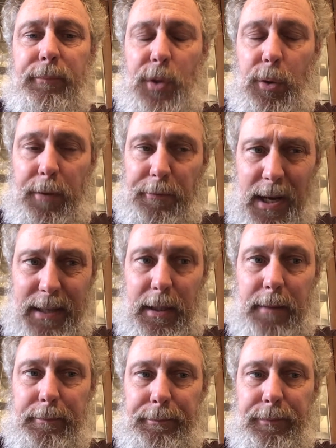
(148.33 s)
You can find
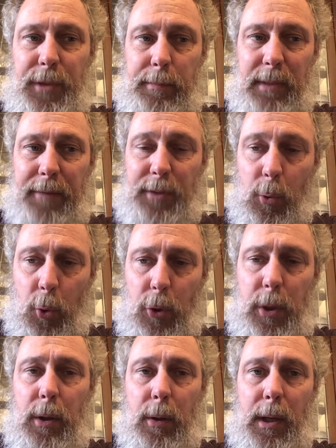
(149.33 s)
it. You may have to
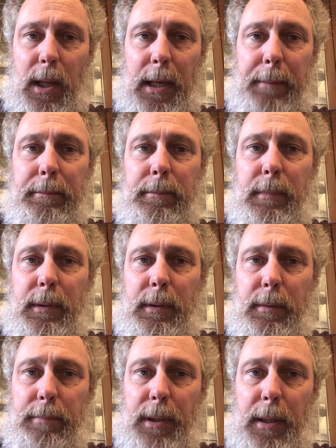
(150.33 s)
order it online,
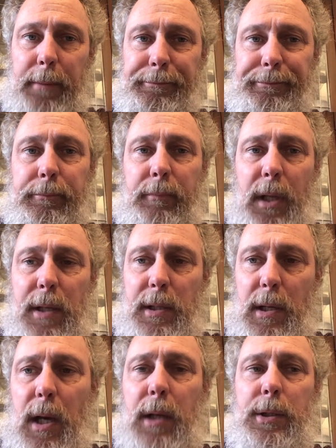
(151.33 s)
but it's
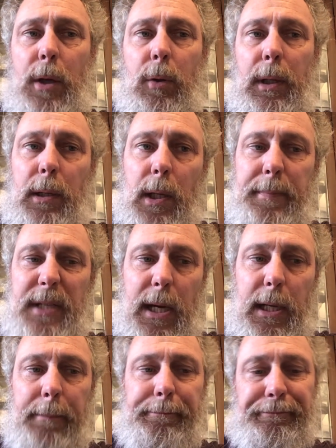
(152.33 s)
not totally
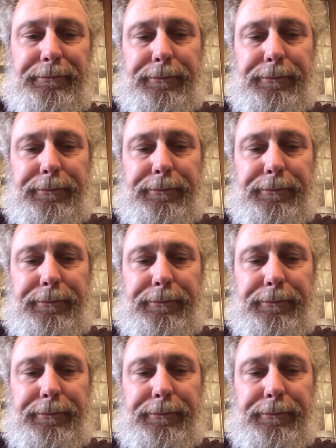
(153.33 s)
unobtainium.